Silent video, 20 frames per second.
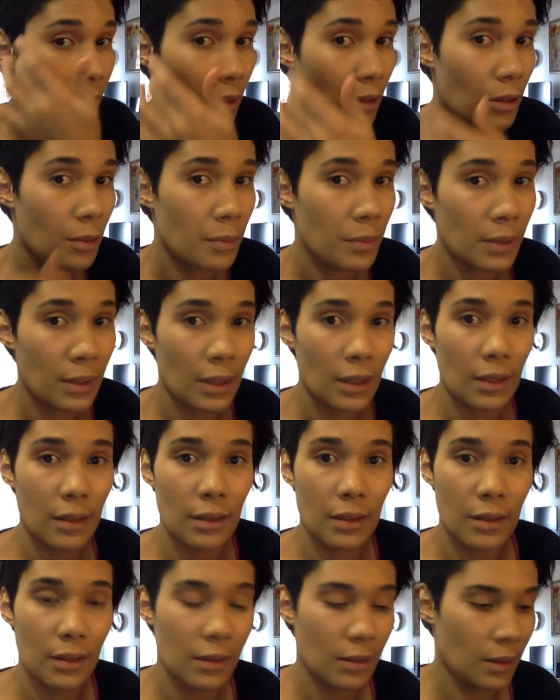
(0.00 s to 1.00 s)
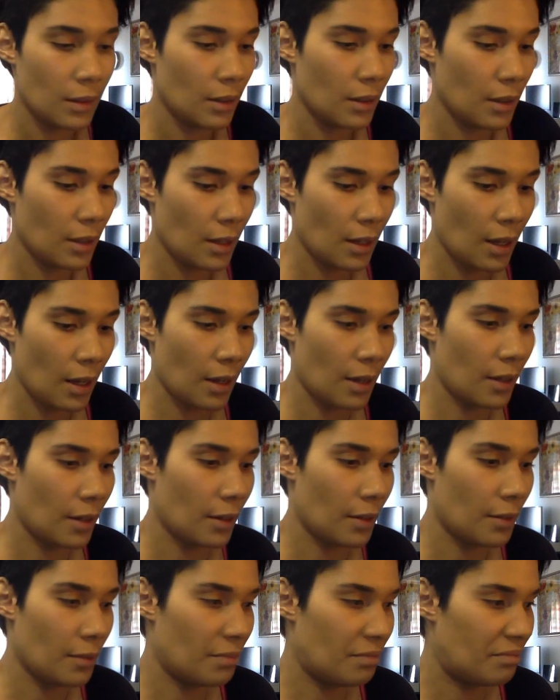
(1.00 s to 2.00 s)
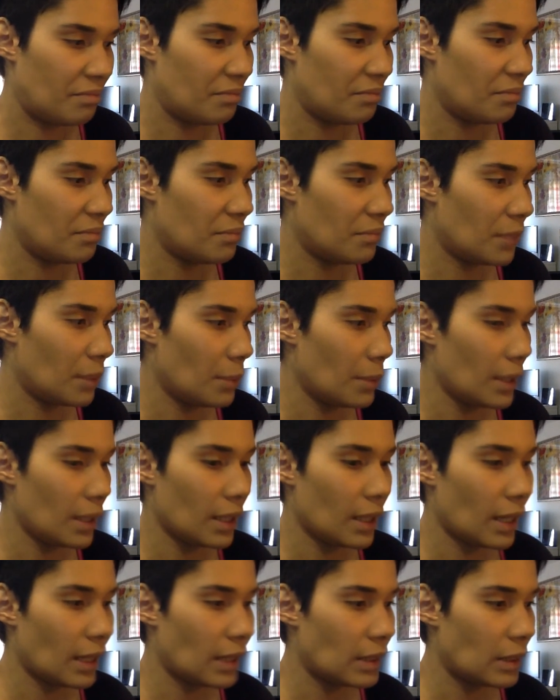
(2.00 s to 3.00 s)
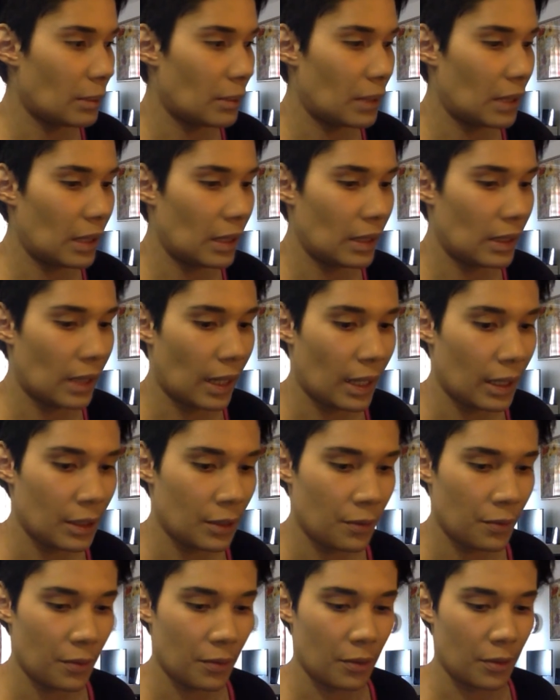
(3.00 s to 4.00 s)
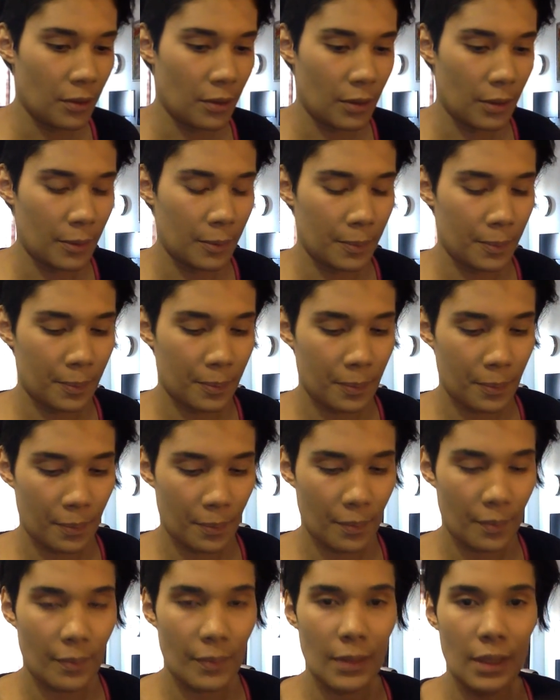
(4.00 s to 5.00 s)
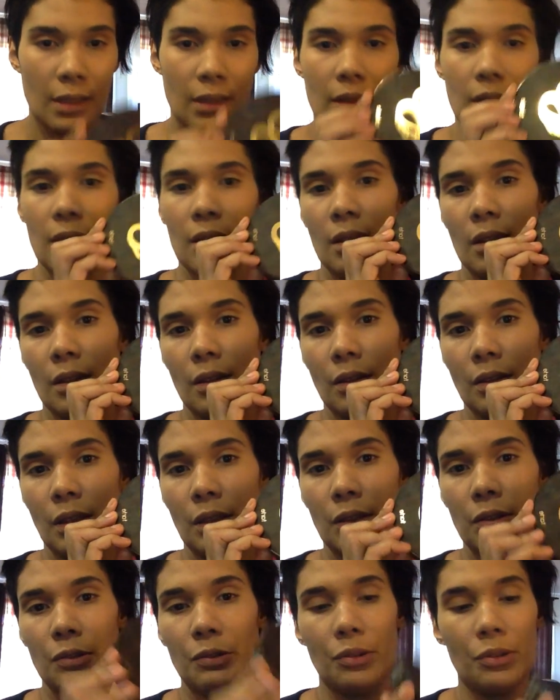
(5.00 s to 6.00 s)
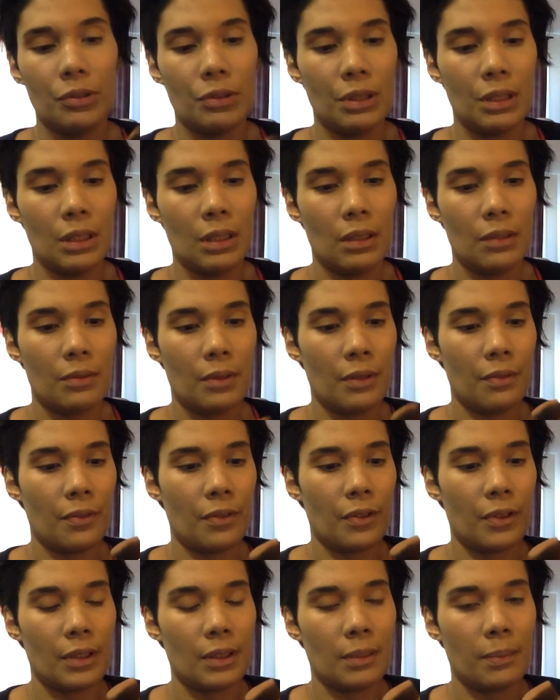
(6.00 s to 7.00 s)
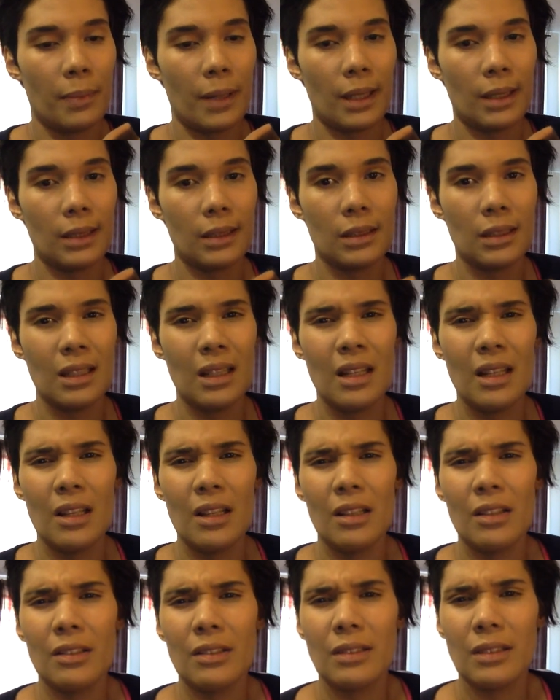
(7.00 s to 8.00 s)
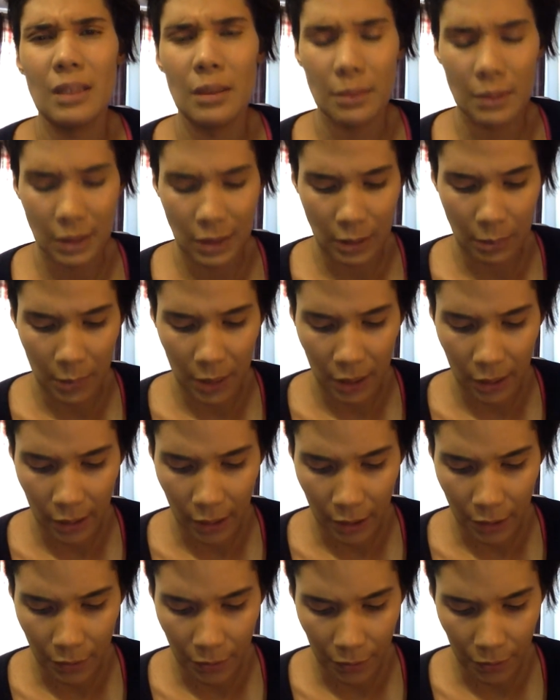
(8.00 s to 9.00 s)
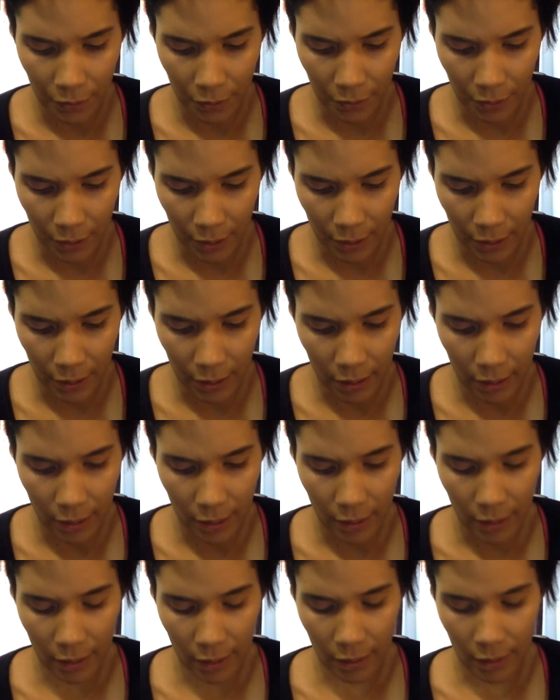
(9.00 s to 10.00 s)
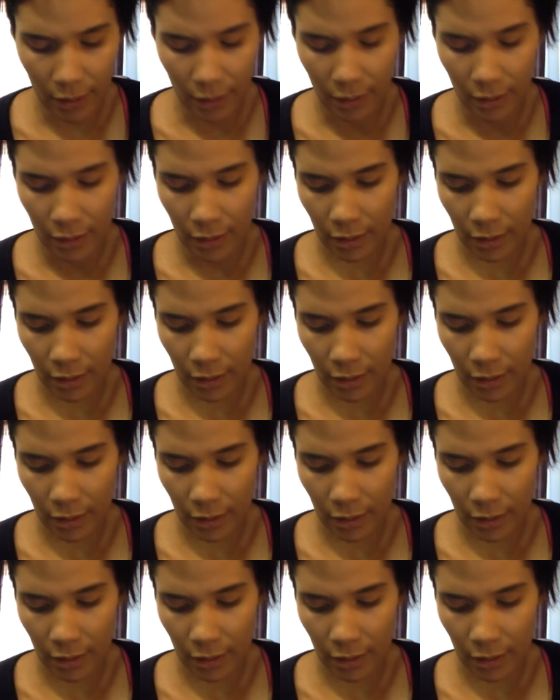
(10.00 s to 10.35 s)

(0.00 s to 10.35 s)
Hopefully, um, maybe I can get something nice for. I'm gonna use the Rainforest palette. Something nice for the,